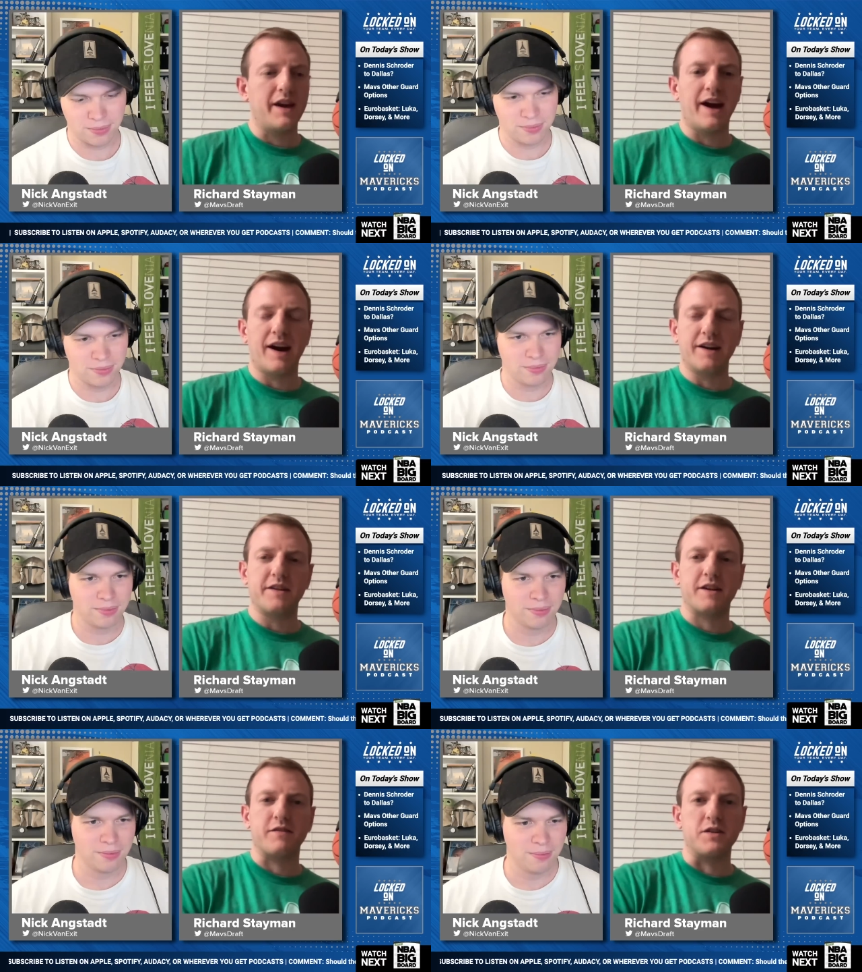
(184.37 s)
Speaker 1: Yeah,
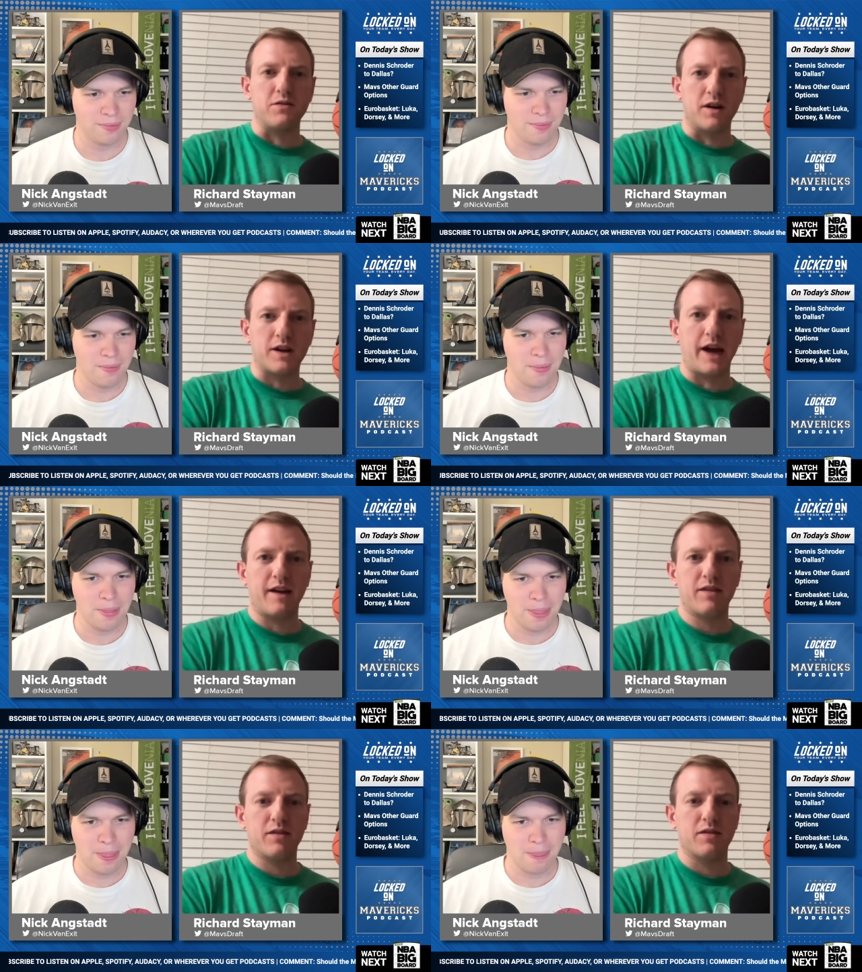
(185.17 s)
I think if you look
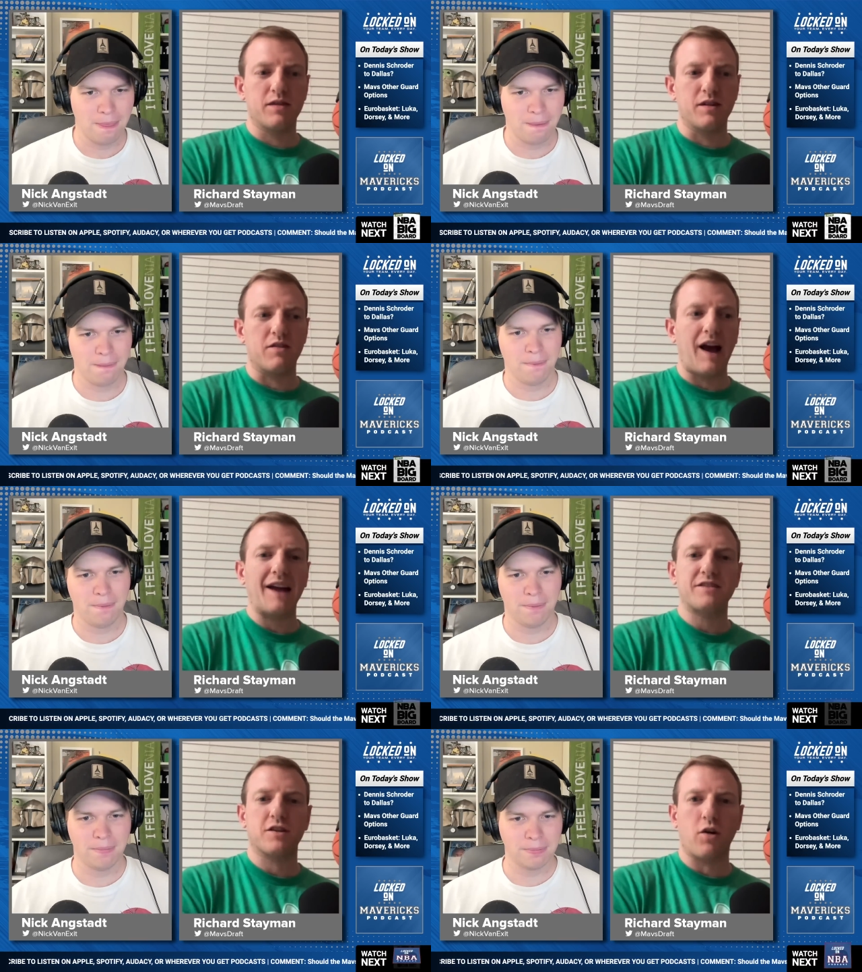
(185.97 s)
at the
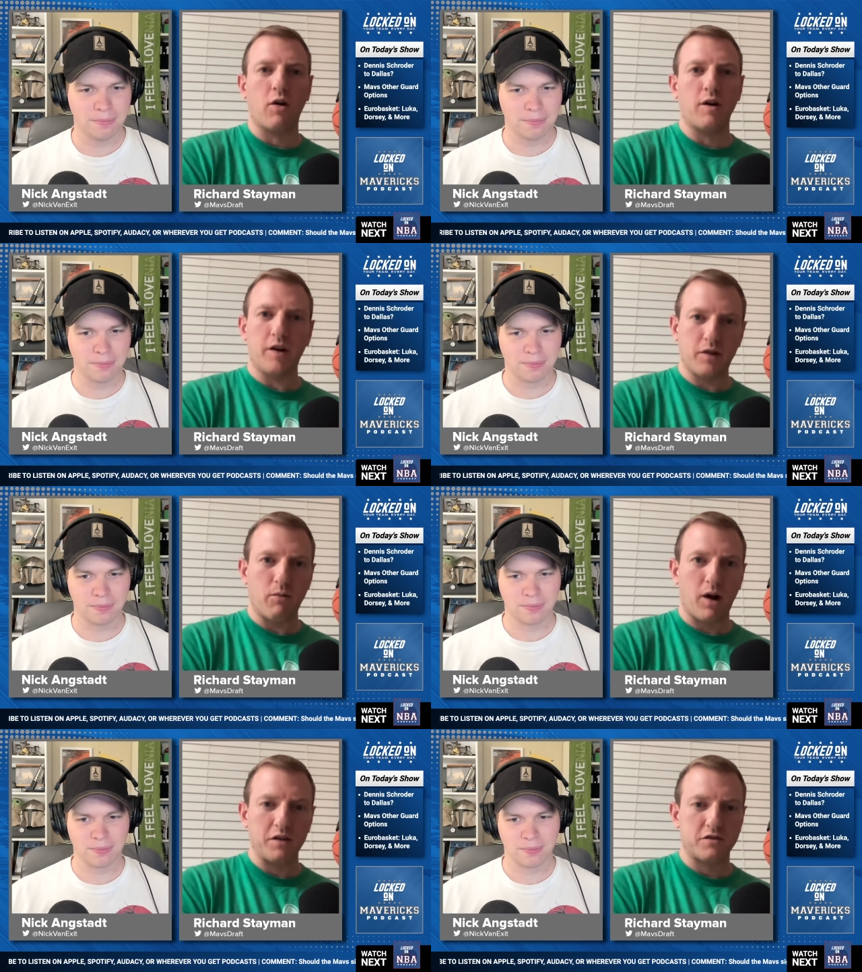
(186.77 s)
last guard on
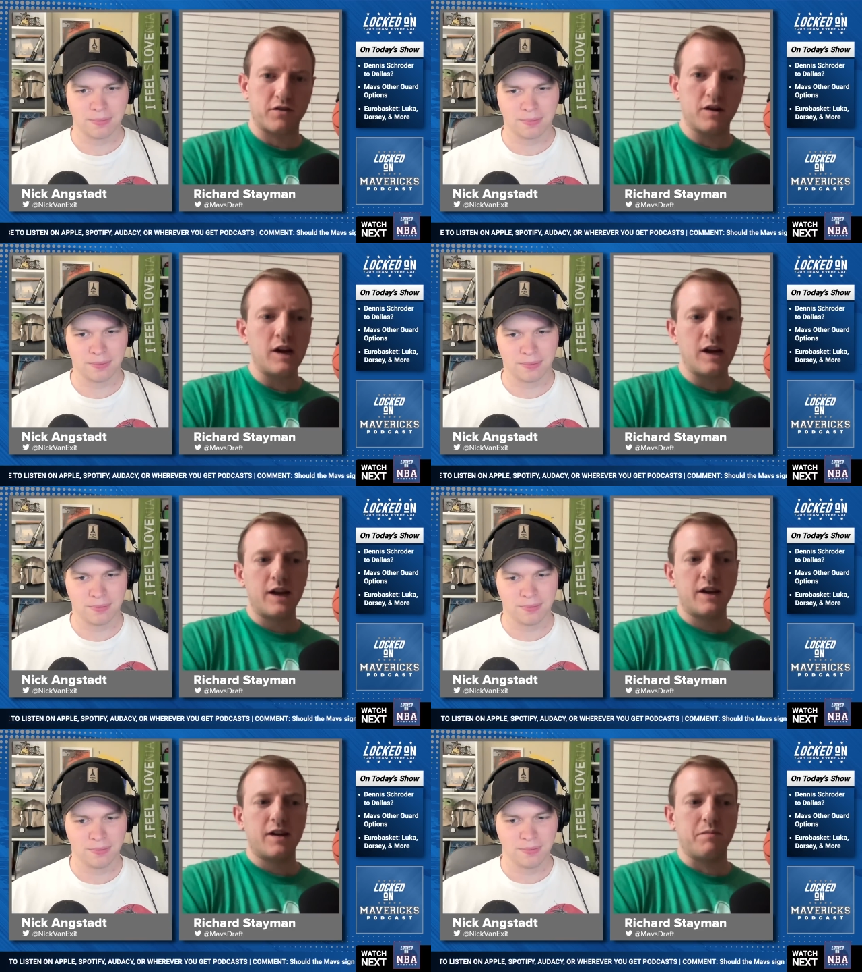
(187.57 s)
the roster
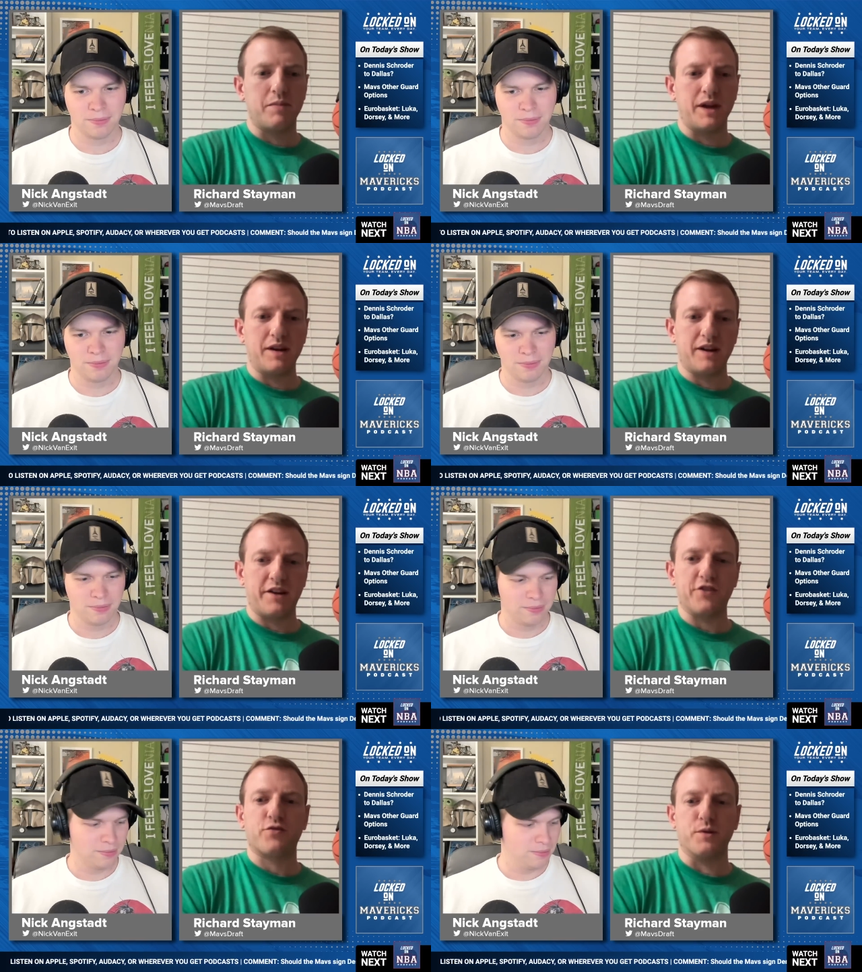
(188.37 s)
being
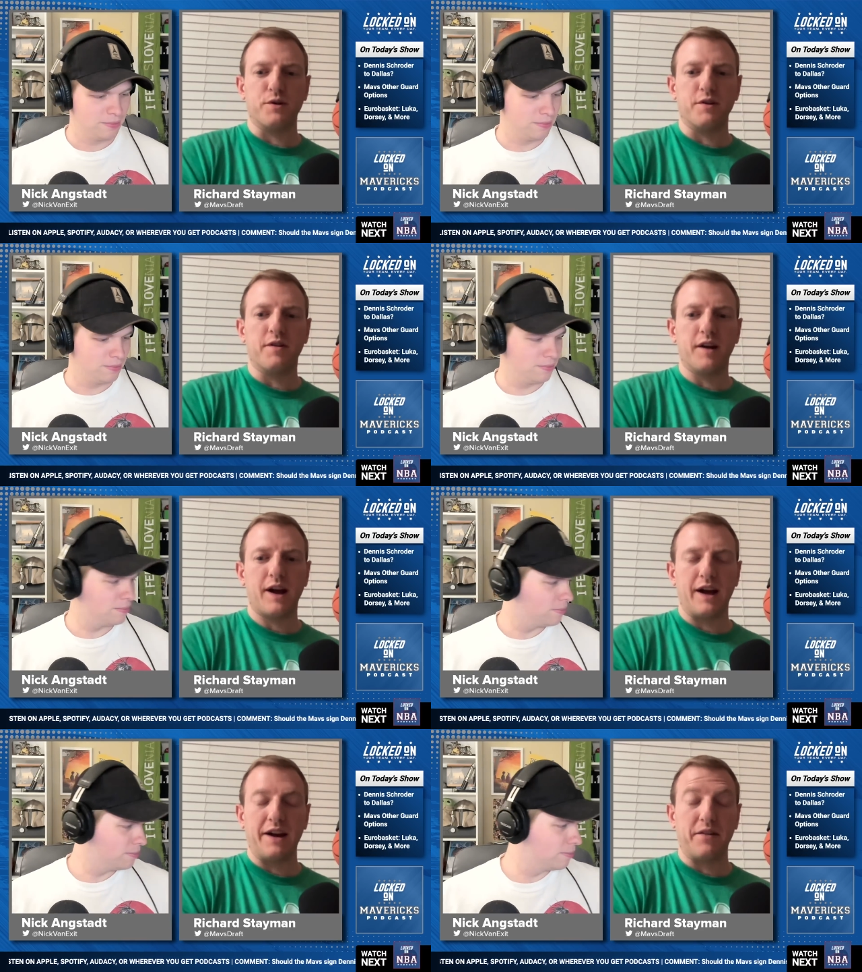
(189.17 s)
Dennis Schroeder,
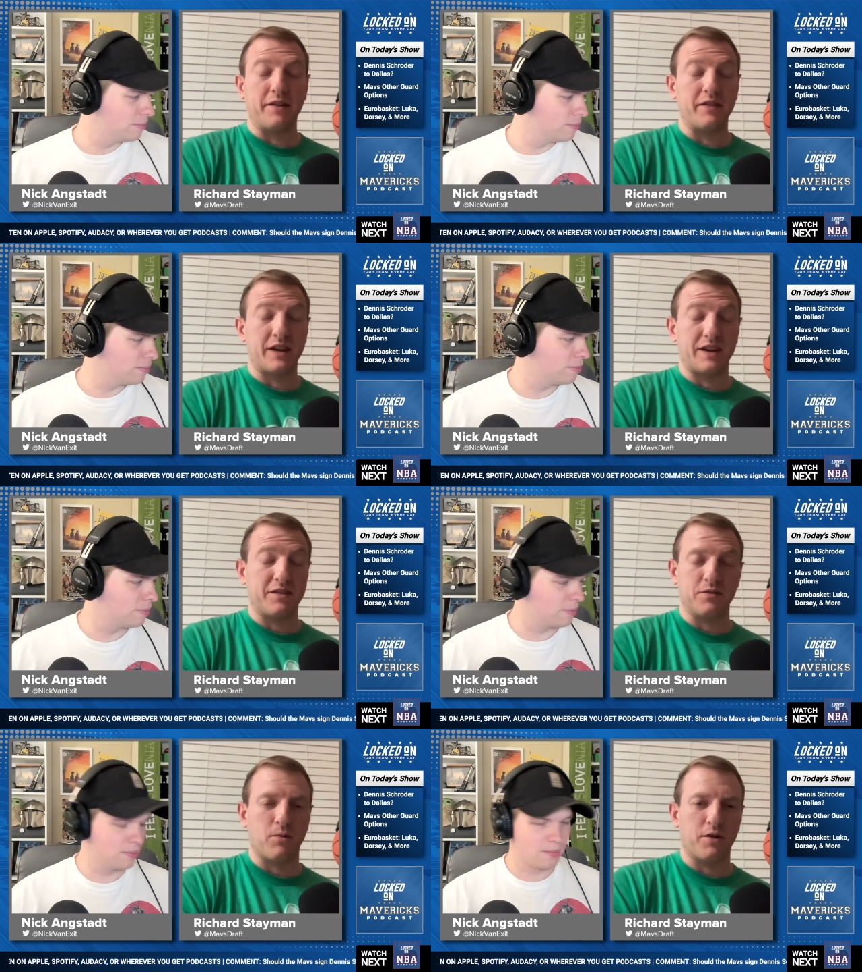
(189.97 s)
I don't even think
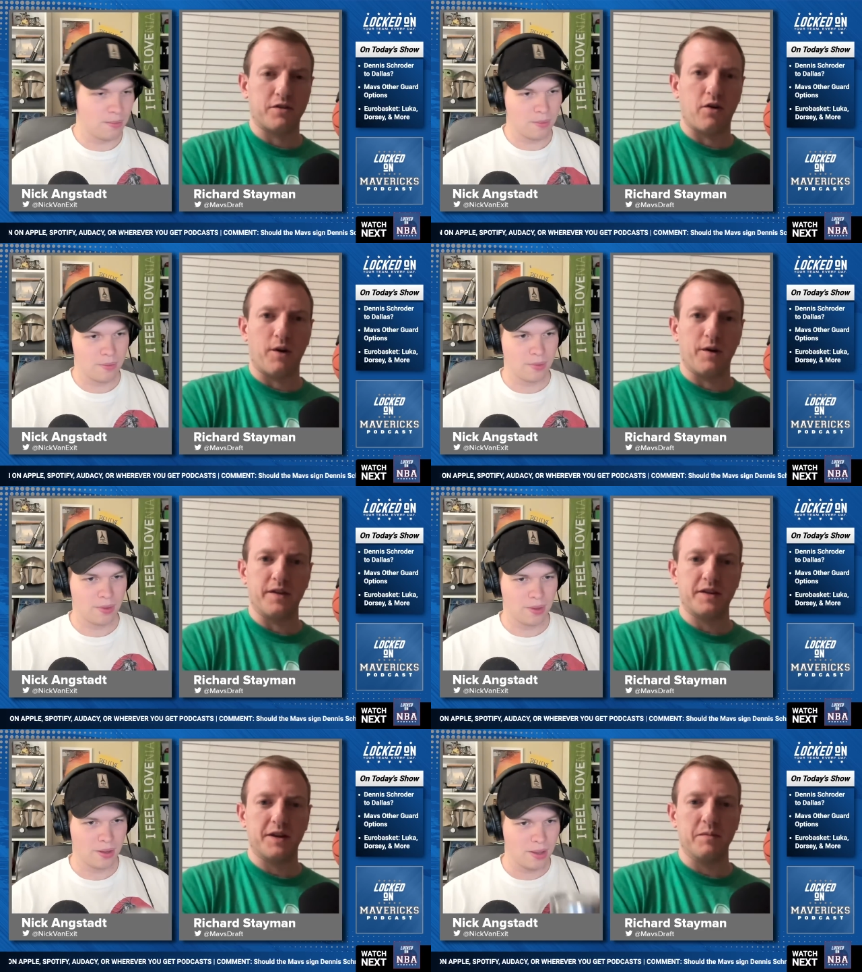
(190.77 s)
he's the worst guard
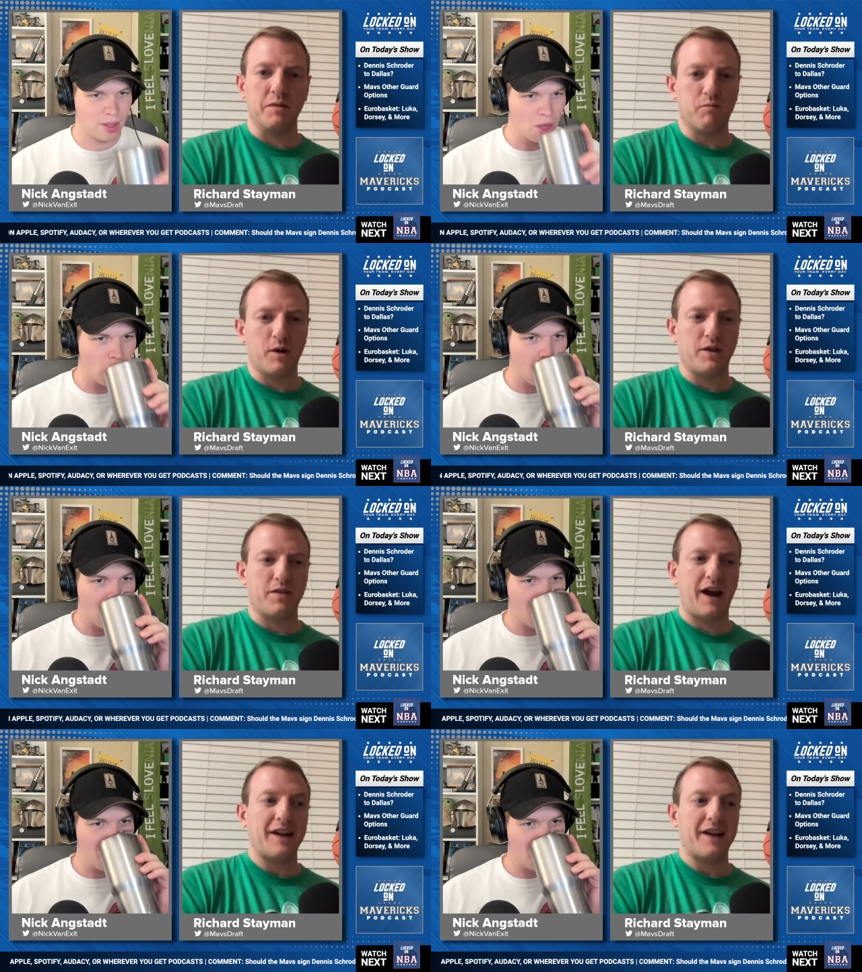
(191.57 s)
on the team. And when